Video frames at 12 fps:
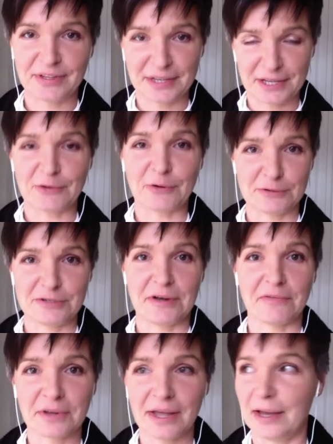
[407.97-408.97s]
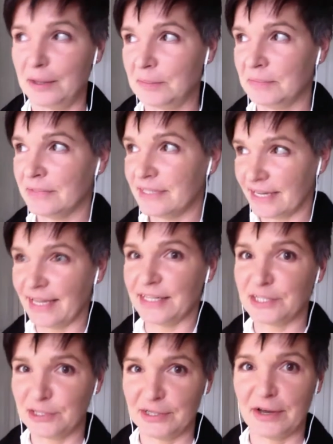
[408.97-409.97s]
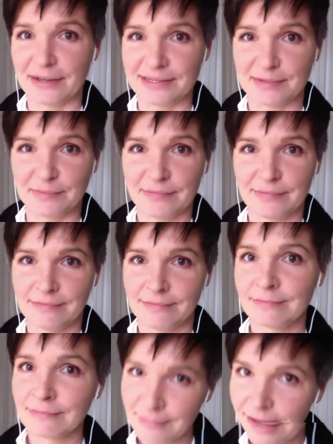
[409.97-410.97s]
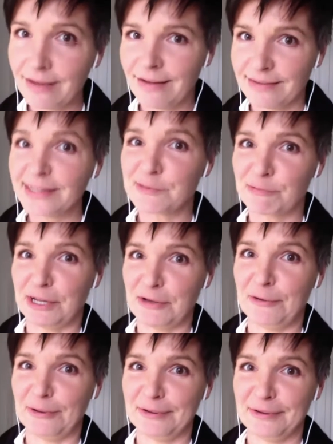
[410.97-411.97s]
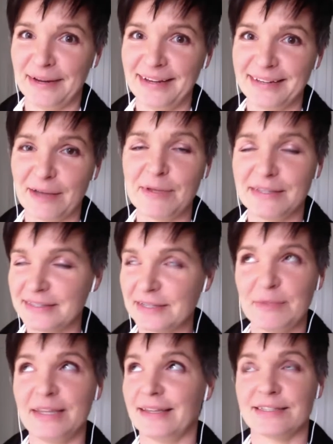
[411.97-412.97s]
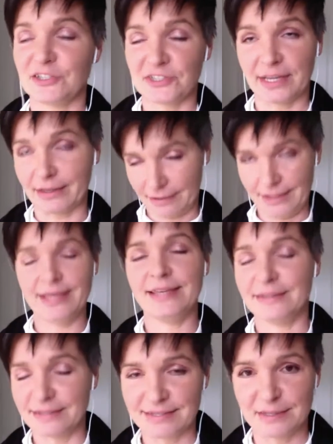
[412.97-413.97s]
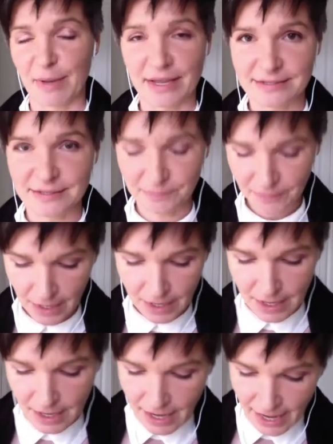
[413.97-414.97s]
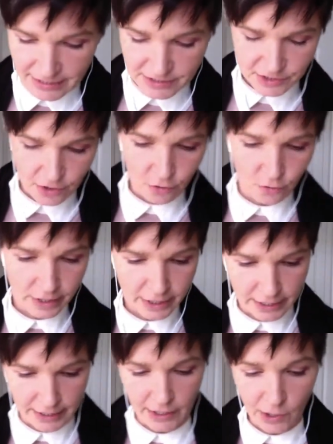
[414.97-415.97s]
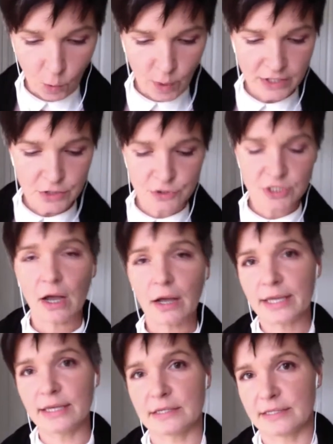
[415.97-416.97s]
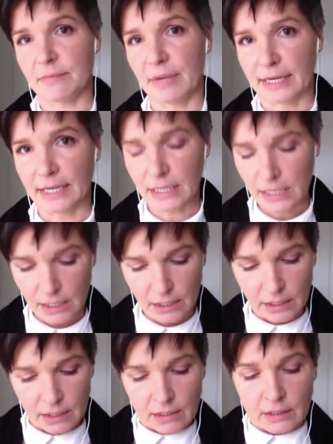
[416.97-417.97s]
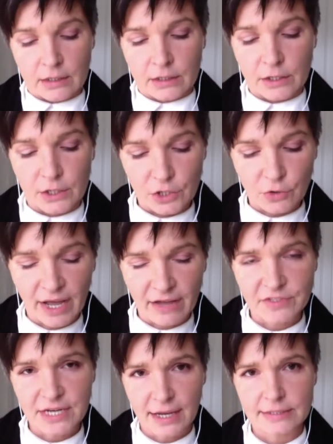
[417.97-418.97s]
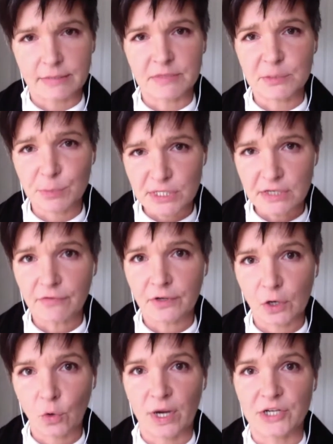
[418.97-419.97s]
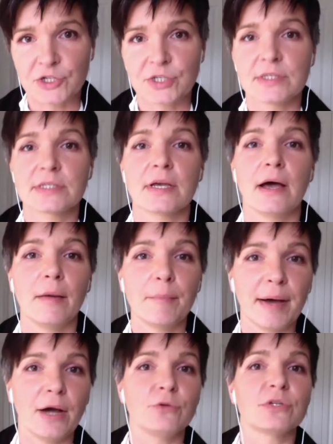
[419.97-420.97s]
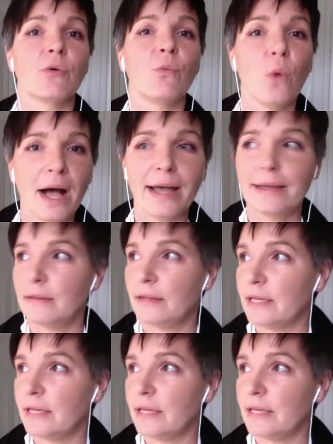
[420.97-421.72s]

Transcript: this is the best. And so uh, when you're talking to somebody, you have to ask them specific questions about why they even got started on that journey. And one of the things that uh, I